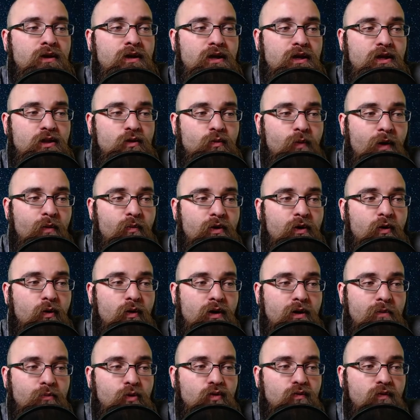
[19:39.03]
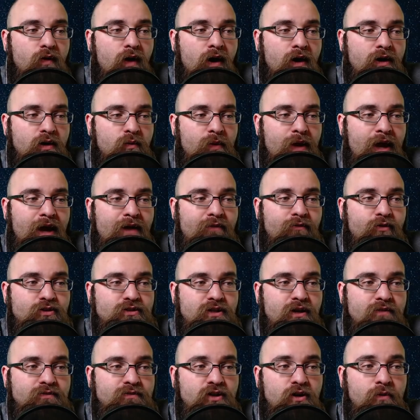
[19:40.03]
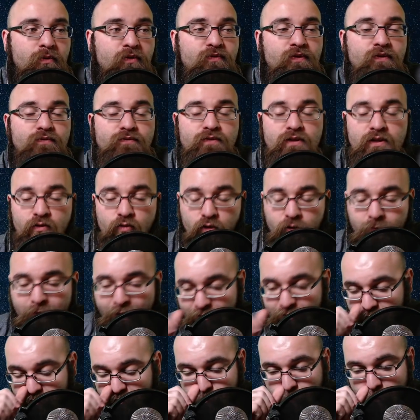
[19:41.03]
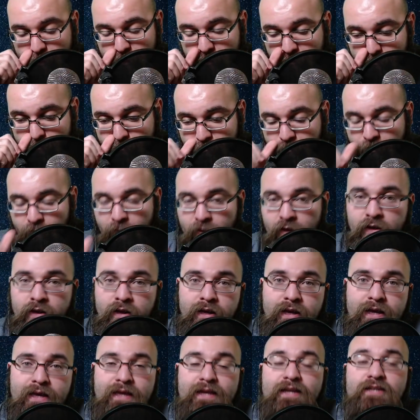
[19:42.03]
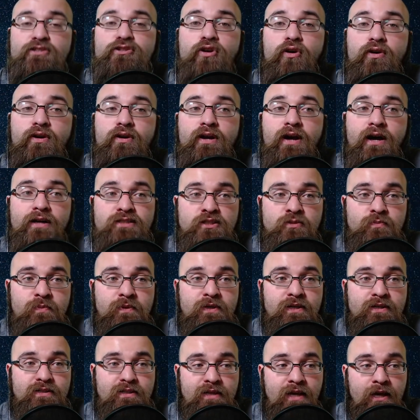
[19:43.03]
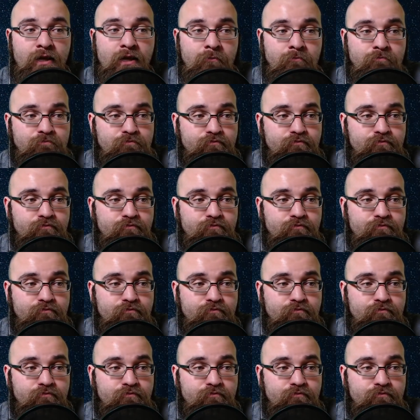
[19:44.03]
Either way, we go ahead and move on, and we have ourselves a number 15 quarterback this week. It is Kirk Cousins because, again,